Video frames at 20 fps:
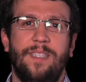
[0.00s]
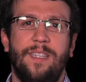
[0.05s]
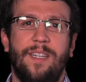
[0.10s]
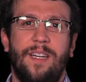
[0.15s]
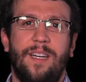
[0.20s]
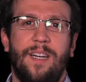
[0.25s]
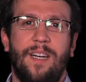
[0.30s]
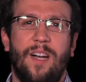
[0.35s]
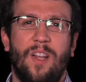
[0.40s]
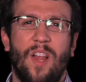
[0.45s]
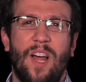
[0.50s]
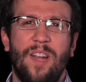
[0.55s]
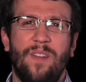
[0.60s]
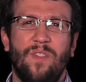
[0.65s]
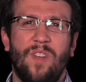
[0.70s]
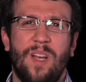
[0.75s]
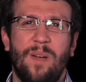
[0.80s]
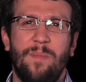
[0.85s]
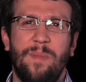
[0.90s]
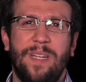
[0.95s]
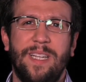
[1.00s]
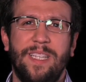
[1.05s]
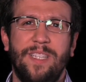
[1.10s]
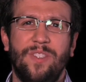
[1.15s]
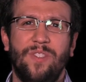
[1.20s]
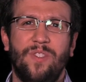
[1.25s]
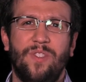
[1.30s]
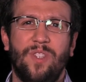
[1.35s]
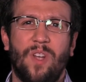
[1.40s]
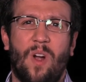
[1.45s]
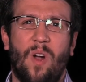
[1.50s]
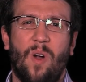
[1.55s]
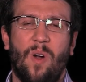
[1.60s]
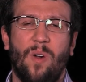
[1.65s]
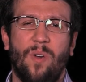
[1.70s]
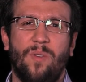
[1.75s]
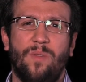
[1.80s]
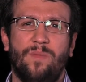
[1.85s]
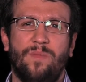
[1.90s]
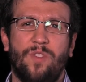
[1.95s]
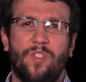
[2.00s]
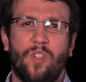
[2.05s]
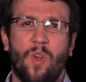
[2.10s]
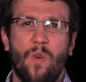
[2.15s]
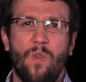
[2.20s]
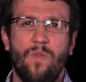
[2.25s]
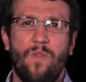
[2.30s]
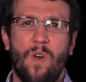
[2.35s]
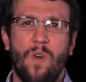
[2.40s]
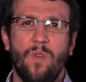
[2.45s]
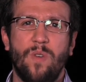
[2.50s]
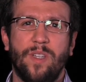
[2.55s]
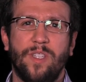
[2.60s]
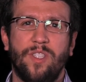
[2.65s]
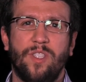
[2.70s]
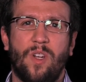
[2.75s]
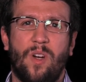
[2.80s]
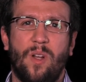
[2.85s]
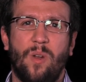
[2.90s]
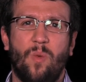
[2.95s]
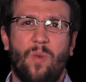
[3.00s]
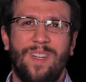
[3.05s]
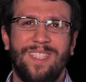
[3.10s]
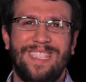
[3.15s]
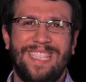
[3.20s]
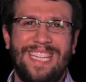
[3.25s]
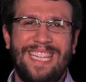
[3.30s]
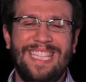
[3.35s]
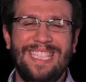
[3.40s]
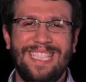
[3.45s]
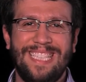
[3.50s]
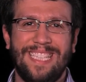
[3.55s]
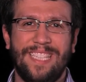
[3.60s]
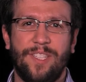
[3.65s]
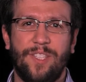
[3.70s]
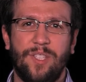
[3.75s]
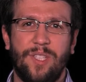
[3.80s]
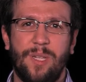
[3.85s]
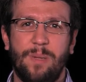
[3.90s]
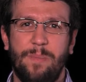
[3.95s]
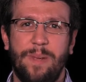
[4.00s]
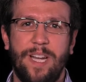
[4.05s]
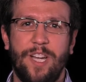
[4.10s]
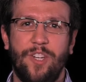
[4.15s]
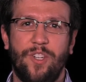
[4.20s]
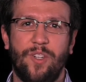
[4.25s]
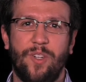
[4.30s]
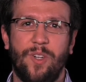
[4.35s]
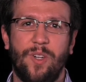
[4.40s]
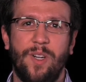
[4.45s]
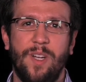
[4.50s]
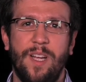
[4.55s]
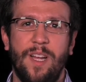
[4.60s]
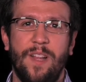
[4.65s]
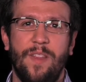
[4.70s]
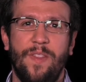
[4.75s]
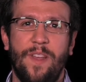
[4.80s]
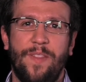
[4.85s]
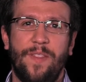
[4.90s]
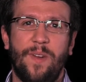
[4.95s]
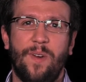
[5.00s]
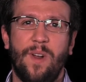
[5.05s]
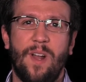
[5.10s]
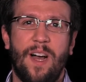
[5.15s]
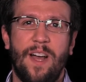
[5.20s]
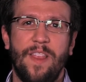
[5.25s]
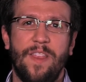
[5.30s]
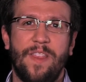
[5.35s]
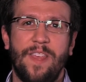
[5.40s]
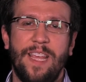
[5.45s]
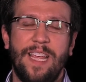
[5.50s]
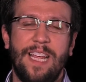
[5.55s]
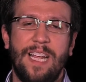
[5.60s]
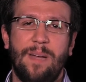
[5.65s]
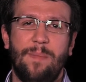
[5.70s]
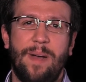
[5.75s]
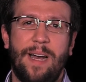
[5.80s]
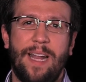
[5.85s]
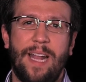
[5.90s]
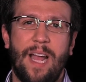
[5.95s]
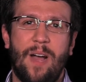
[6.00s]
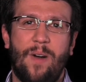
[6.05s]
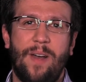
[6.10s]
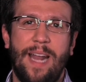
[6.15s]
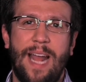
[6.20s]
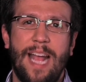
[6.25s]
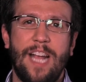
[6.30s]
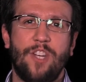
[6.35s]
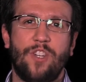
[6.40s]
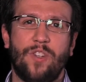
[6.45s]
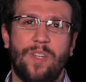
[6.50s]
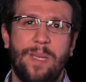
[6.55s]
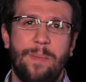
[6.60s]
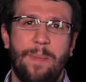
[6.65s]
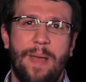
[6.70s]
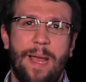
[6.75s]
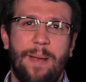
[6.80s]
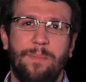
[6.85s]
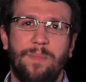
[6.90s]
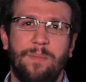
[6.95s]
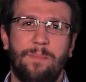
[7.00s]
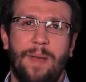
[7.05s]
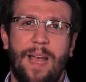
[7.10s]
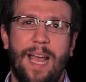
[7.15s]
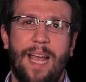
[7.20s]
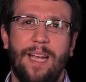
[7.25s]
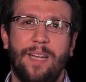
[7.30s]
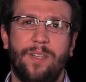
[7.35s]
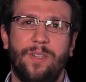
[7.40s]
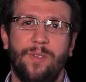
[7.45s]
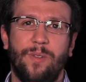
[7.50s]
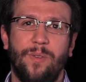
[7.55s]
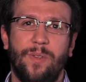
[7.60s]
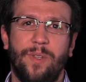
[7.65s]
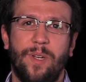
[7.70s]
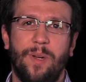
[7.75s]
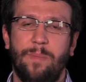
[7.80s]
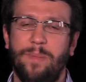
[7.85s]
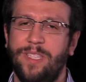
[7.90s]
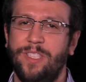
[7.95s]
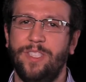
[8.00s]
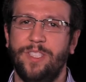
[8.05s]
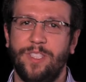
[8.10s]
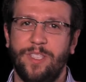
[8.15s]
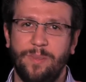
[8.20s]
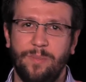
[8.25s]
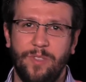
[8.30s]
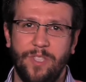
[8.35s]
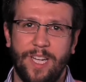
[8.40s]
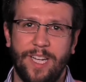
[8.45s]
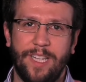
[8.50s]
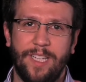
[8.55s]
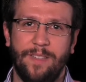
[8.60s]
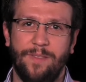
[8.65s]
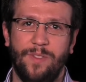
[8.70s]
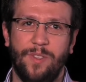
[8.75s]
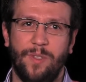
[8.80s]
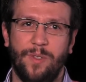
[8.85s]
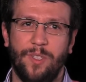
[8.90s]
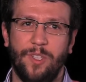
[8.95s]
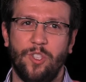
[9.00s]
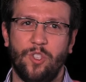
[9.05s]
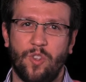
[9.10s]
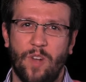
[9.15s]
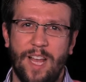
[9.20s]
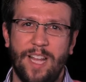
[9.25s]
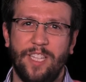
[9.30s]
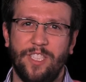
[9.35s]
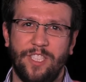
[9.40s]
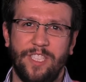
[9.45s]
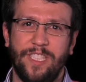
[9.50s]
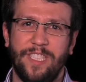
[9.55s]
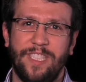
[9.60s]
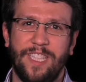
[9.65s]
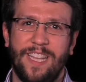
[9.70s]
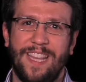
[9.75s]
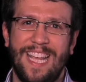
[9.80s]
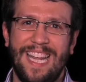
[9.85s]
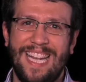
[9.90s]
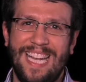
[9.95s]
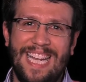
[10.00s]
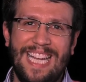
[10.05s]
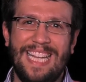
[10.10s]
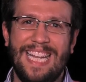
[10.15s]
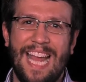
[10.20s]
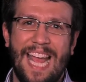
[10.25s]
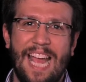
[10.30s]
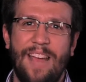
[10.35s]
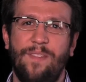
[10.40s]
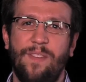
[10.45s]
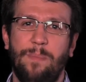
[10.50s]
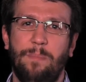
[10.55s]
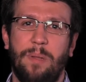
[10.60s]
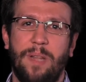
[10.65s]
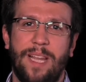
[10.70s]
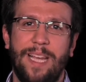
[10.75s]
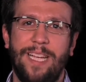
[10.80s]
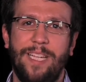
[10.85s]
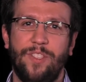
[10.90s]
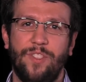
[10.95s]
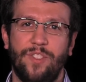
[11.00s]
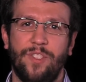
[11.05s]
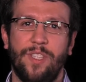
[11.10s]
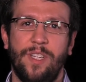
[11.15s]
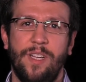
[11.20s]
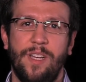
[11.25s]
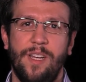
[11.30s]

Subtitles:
A lot of companies are so focused on what's easiest to measure that they're not thinking about how it actually maps back to their business objectives or the strategies that they need to have in place